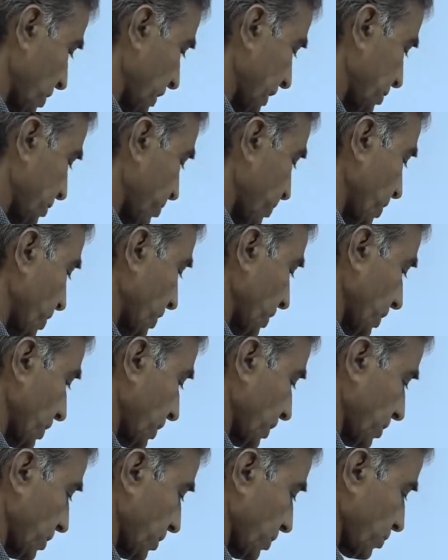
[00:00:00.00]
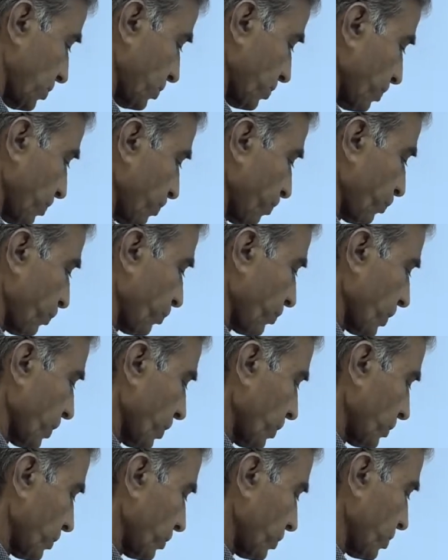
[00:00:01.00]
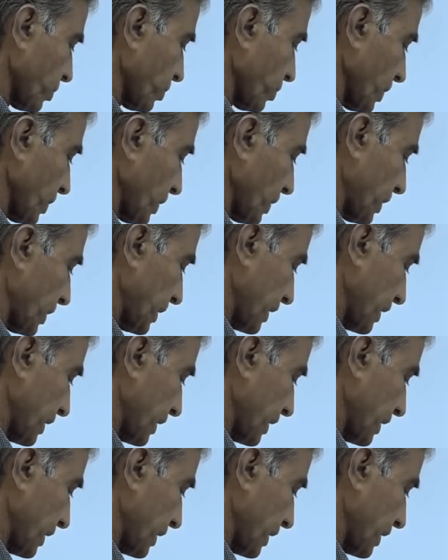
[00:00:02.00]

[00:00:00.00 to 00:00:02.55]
next model now. So in the